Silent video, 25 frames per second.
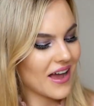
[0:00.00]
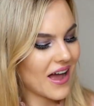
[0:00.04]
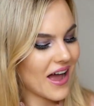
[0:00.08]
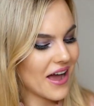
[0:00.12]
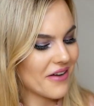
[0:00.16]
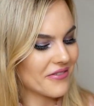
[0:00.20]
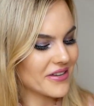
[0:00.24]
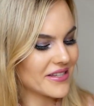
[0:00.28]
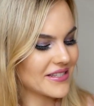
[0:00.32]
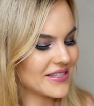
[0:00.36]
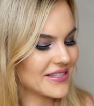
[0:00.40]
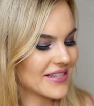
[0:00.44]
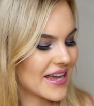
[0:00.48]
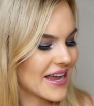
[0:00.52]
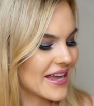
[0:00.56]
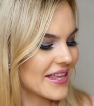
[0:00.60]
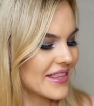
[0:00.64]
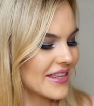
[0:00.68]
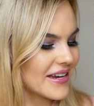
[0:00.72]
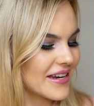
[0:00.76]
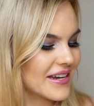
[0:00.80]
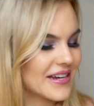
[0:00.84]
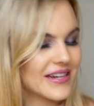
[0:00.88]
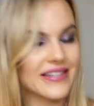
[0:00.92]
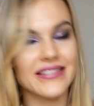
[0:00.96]
I would say
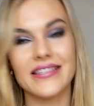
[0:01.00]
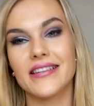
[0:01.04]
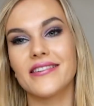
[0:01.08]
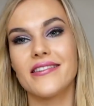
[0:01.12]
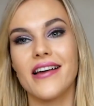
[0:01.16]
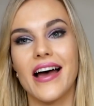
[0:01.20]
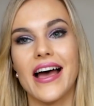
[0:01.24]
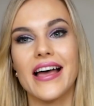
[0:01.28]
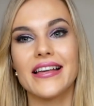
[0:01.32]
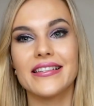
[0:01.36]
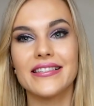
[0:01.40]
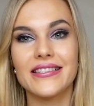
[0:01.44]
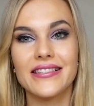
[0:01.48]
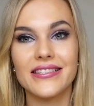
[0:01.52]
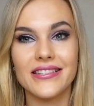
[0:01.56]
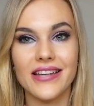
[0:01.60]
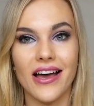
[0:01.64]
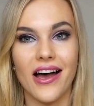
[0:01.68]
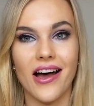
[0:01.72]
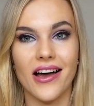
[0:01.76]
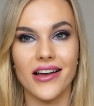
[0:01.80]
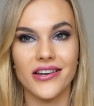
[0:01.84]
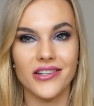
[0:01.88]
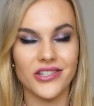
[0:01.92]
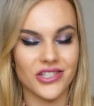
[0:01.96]
that it is a nice
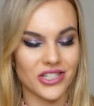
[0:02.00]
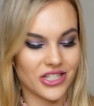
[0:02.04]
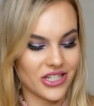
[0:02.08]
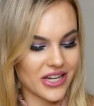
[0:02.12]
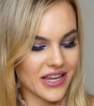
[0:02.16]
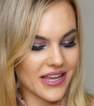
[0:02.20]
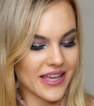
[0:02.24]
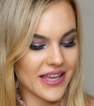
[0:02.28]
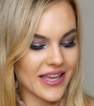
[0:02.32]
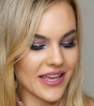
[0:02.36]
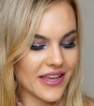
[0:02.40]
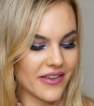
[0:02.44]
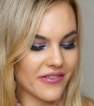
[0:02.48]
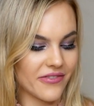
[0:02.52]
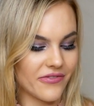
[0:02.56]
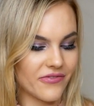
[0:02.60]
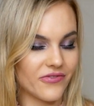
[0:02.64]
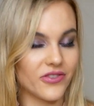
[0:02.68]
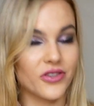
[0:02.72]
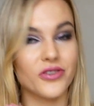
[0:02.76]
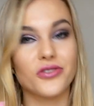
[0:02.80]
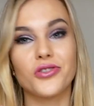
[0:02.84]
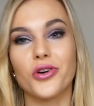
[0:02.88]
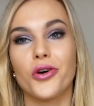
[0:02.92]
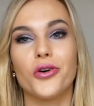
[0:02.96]
touch
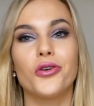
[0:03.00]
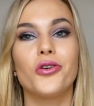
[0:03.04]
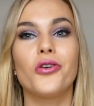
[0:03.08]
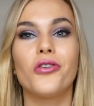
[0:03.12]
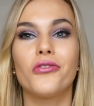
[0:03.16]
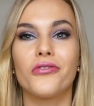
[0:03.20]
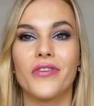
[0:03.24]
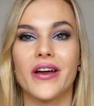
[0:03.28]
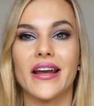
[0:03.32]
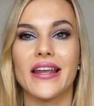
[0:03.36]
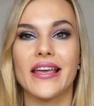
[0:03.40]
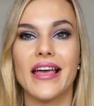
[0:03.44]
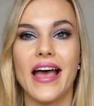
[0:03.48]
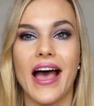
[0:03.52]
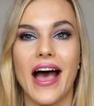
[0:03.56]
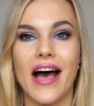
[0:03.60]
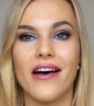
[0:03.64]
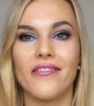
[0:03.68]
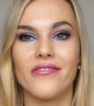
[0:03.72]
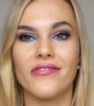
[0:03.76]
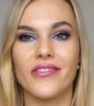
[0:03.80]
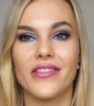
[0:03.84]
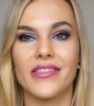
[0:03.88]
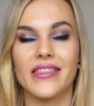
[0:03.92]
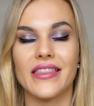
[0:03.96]
if you don't already
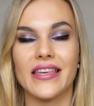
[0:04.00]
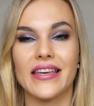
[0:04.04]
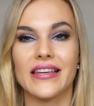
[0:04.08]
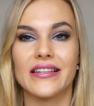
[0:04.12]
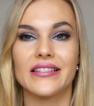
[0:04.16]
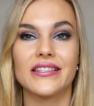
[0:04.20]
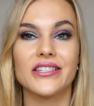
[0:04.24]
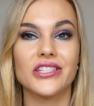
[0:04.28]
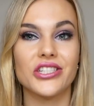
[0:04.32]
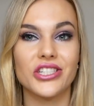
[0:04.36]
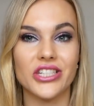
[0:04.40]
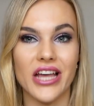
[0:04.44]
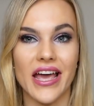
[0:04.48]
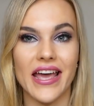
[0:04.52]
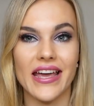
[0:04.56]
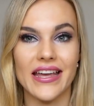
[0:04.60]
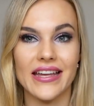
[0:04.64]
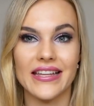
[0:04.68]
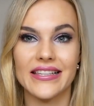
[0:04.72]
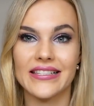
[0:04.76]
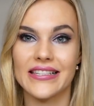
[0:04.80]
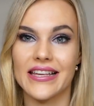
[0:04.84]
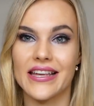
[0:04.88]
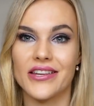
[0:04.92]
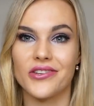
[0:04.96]
have these
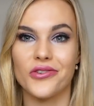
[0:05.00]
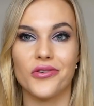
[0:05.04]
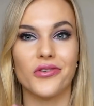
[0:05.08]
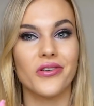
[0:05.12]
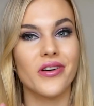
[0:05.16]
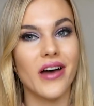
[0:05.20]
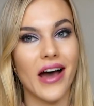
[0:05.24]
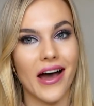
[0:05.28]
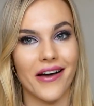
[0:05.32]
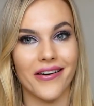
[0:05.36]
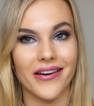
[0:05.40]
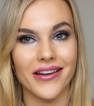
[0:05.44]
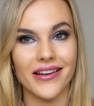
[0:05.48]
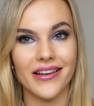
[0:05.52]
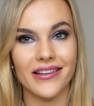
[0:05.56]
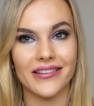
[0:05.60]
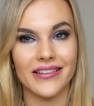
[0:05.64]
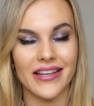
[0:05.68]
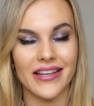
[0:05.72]
shades in your current